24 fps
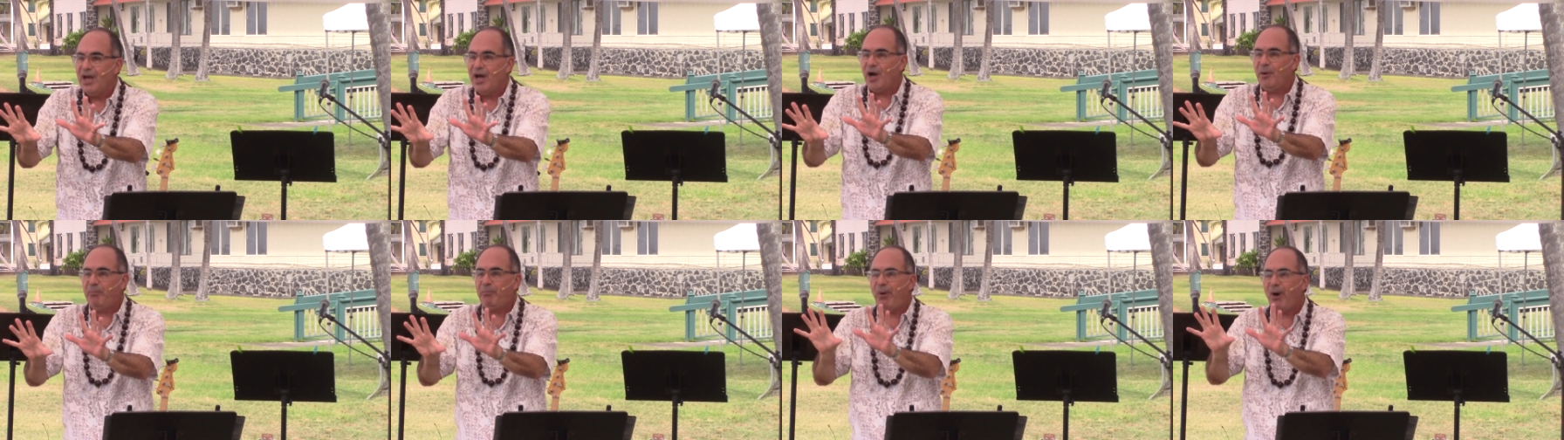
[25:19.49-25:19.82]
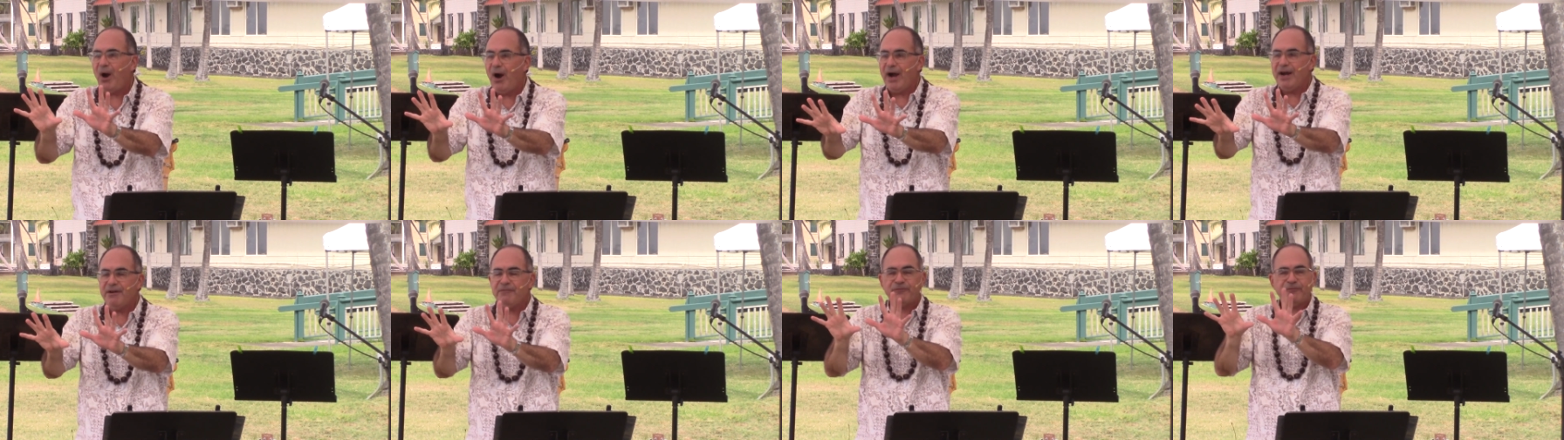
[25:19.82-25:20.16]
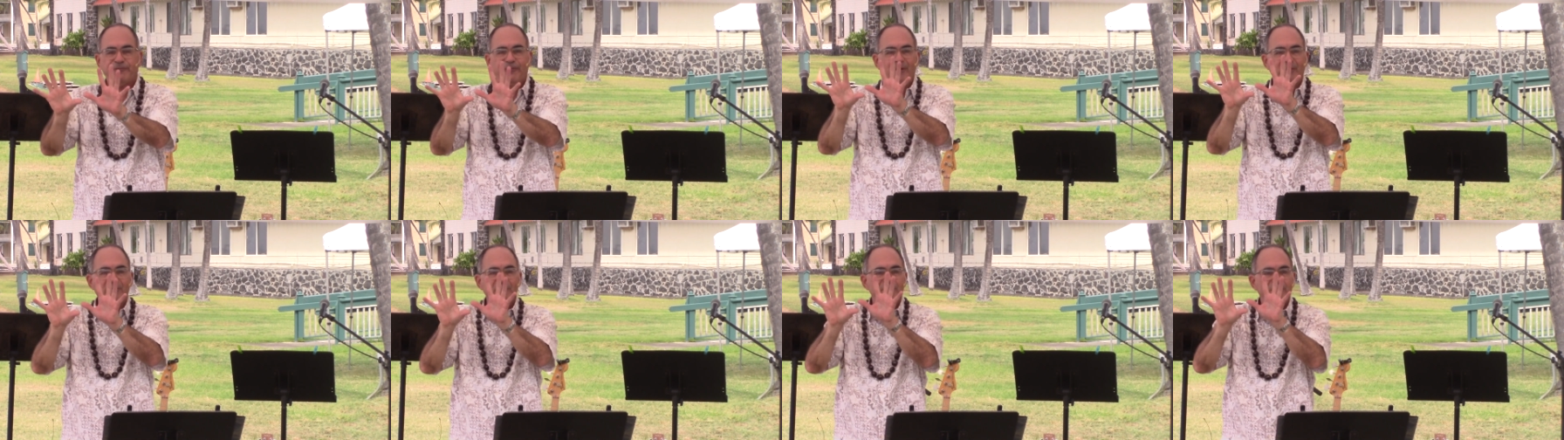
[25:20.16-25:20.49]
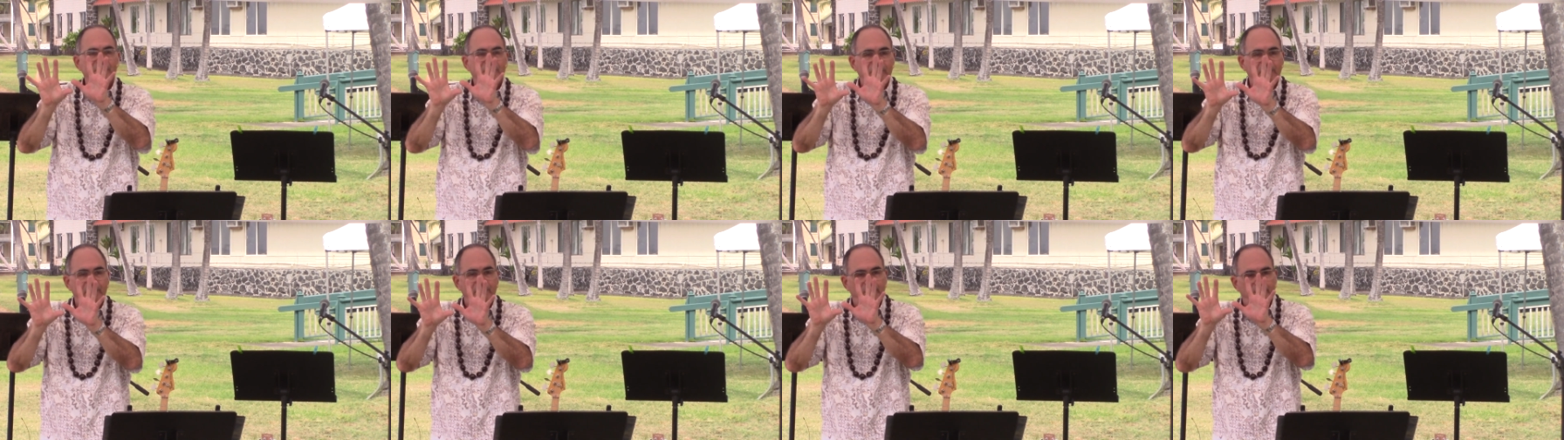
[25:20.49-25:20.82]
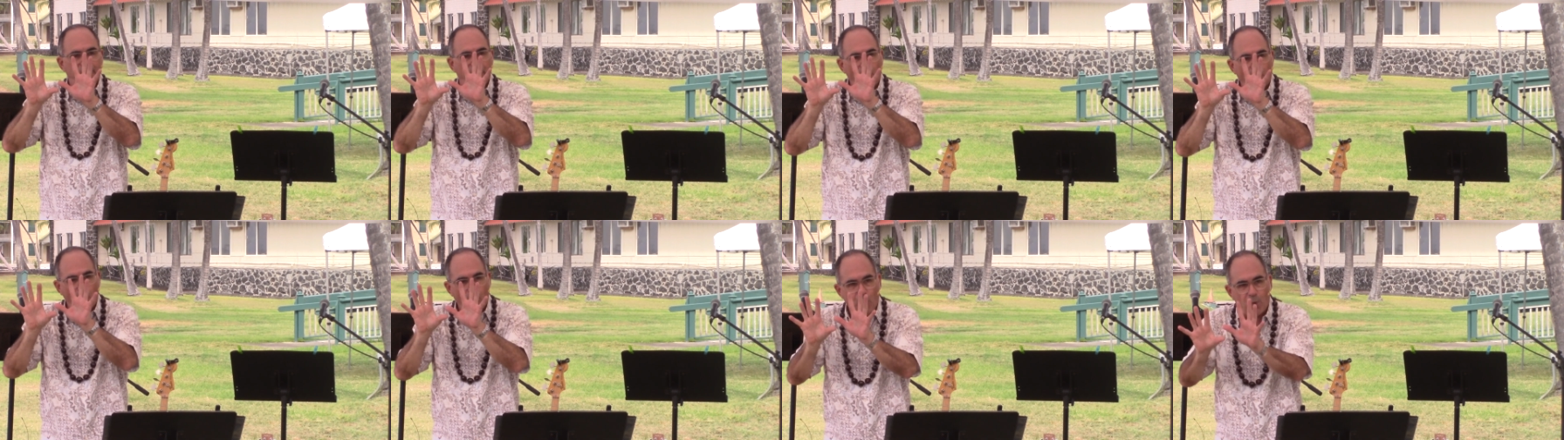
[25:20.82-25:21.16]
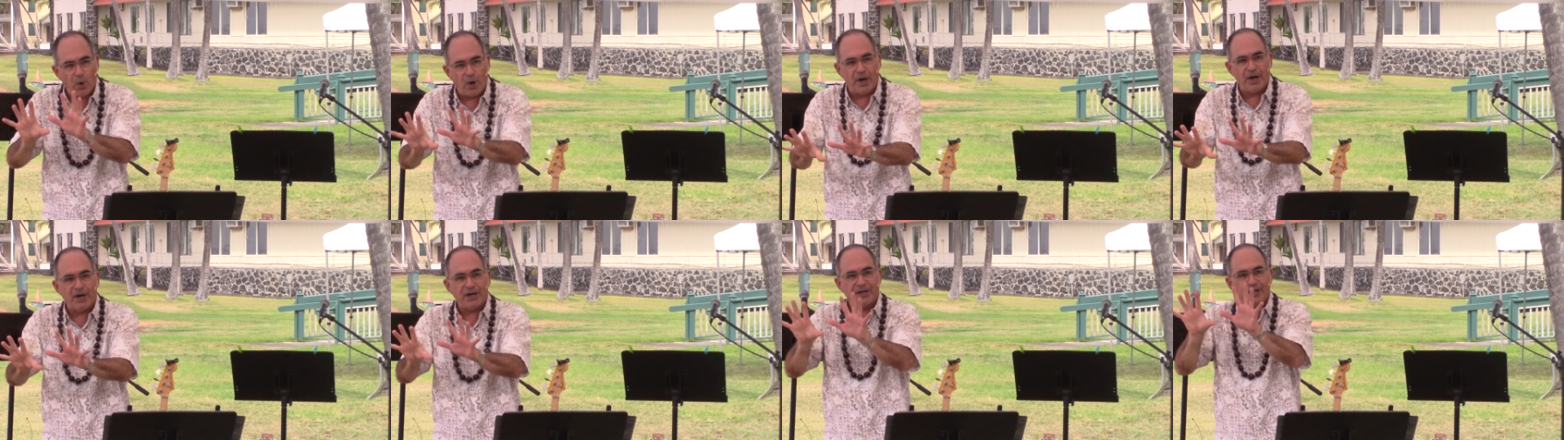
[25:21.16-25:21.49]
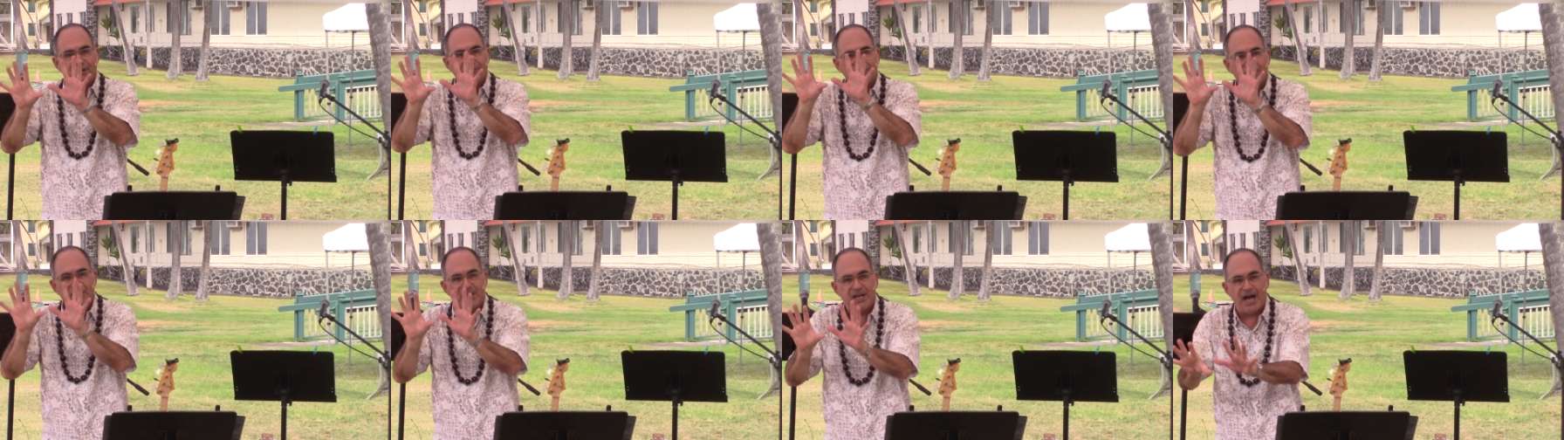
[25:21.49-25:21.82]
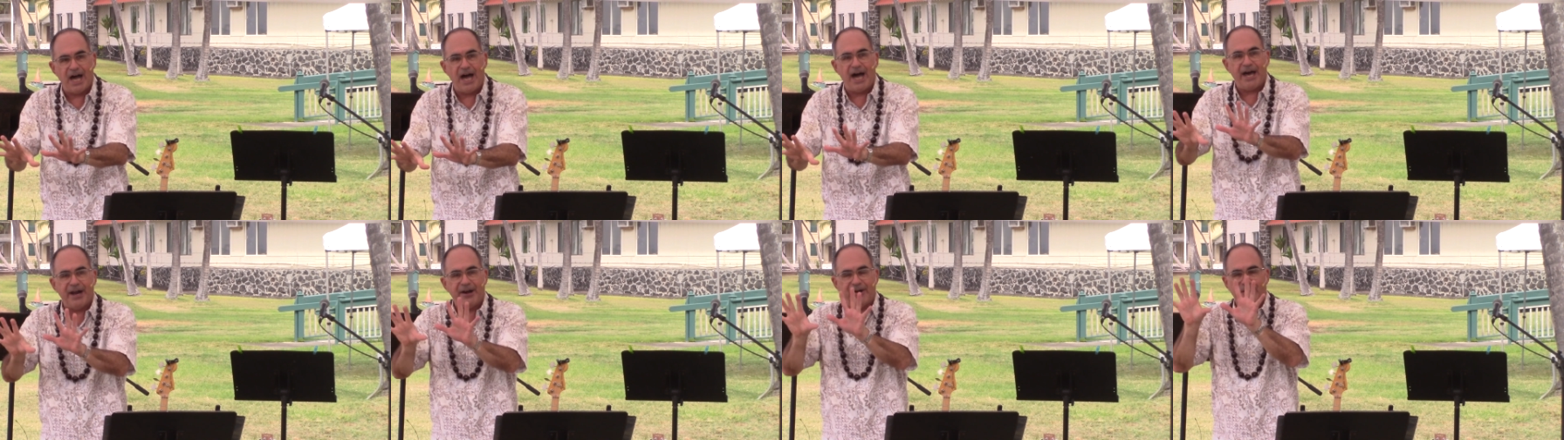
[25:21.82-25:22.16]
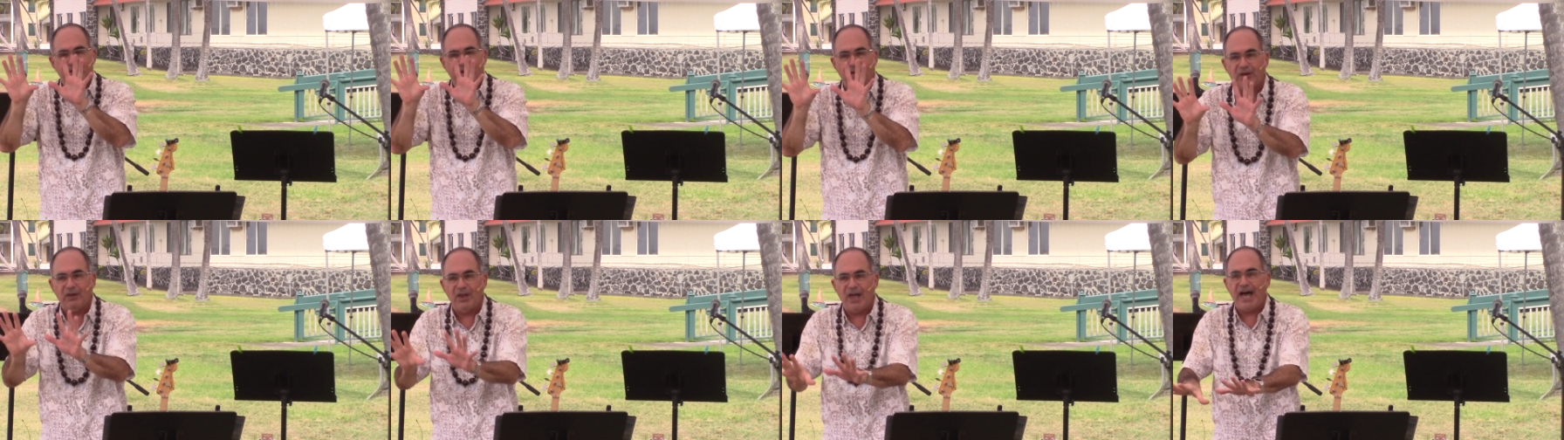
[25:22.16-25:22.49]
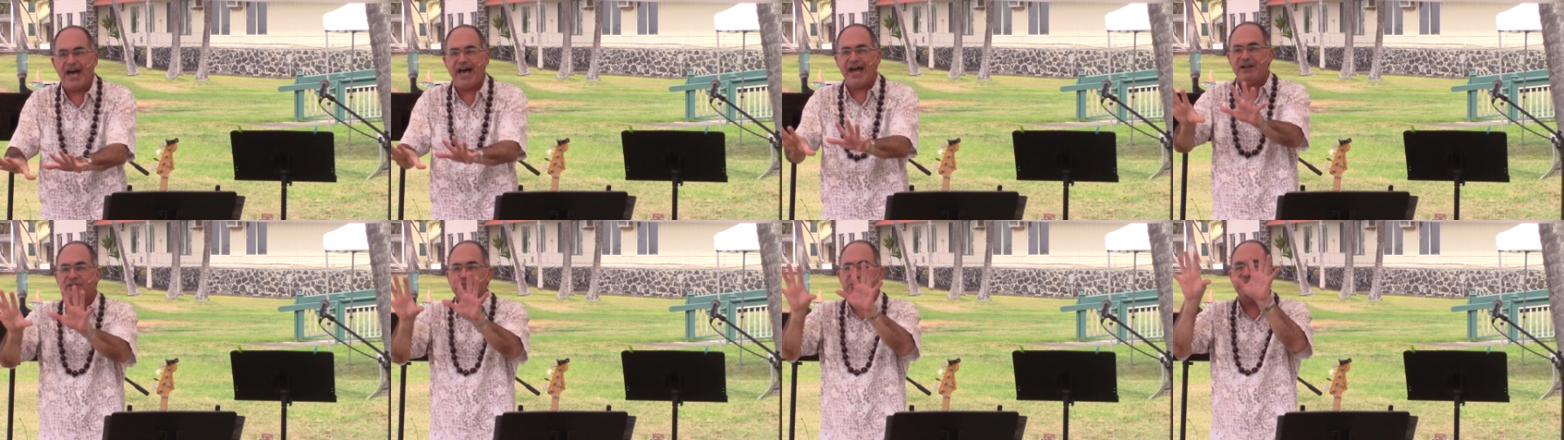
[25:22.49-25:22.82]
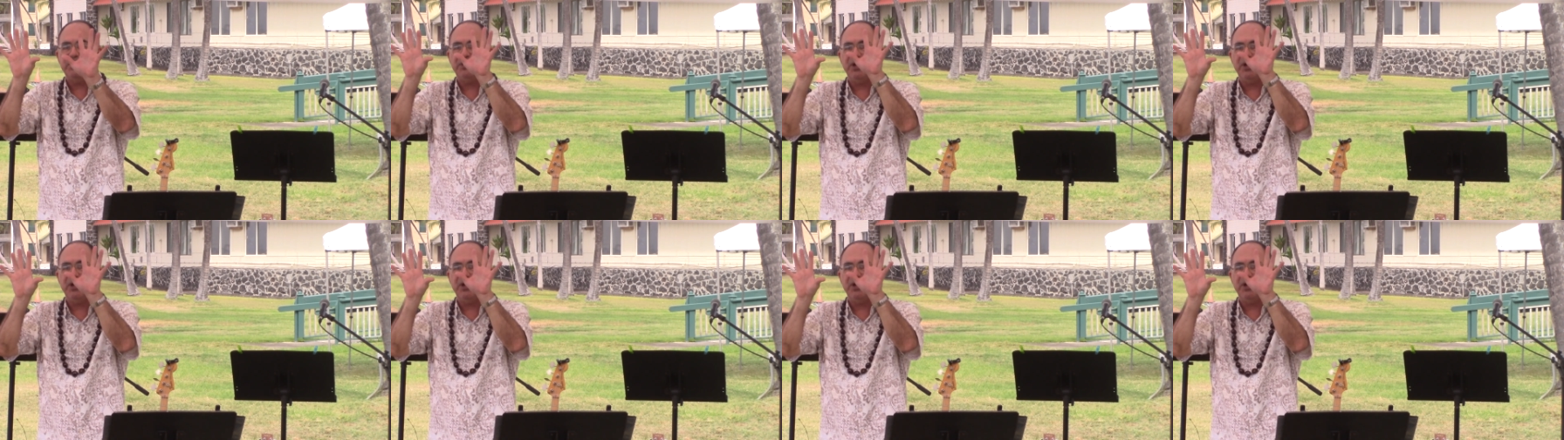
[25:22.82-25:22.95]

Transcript: Apart from the work of God in our lives,